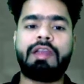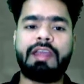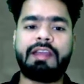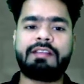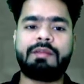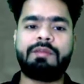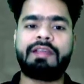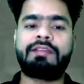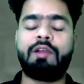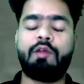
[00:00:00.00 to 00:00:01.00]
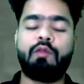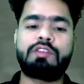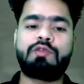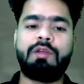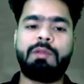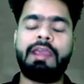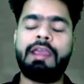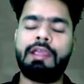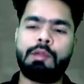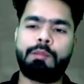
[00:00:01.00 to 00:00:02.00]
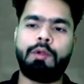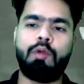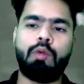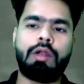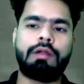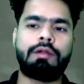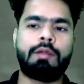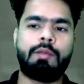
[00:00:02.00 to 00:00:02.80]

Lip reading: nearest subject, which will be plural.